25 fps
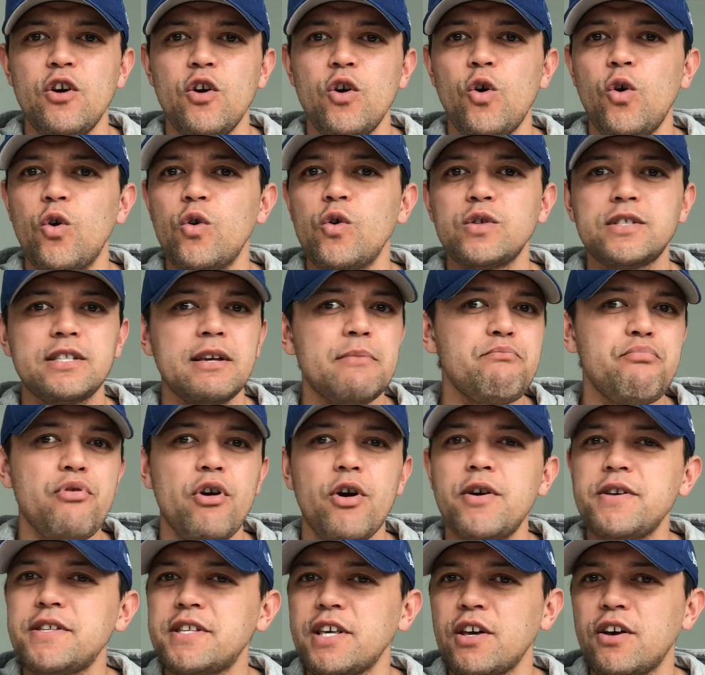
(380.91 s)
or some
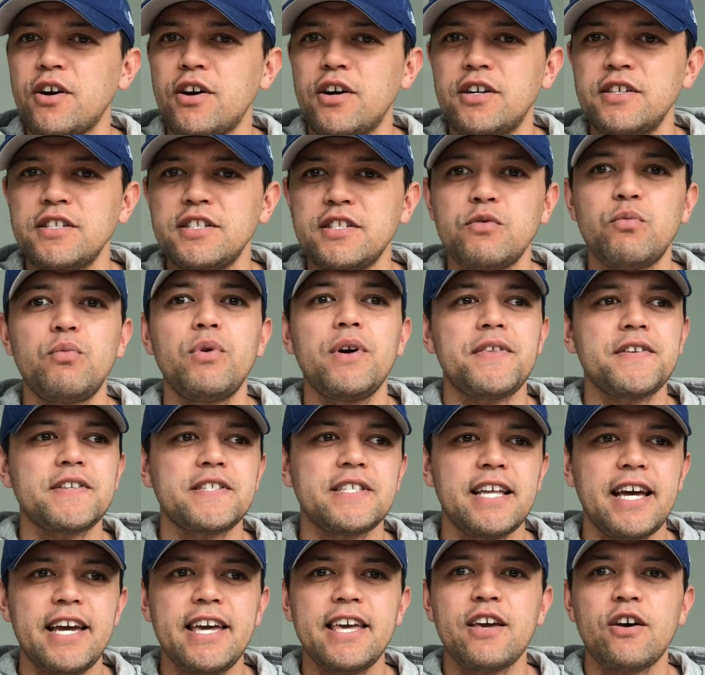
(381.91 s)
pros and cons with
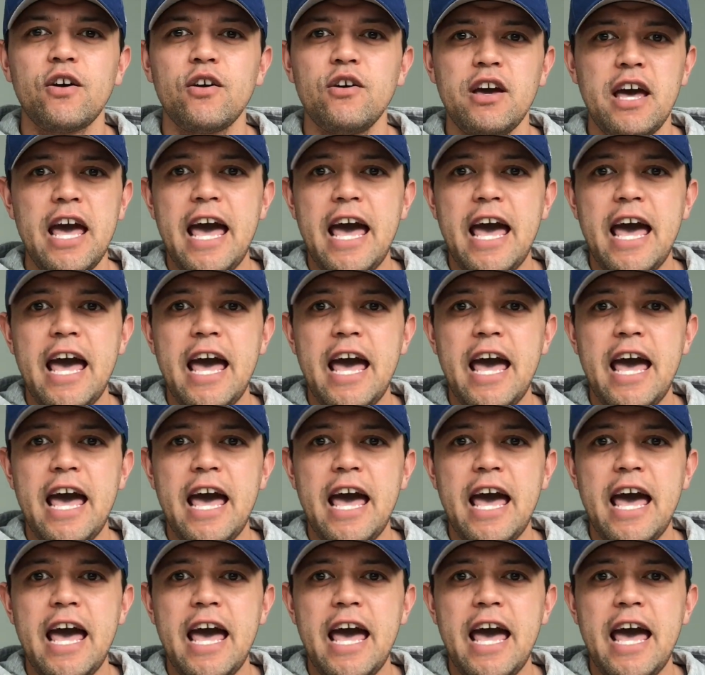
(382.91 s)
Stake,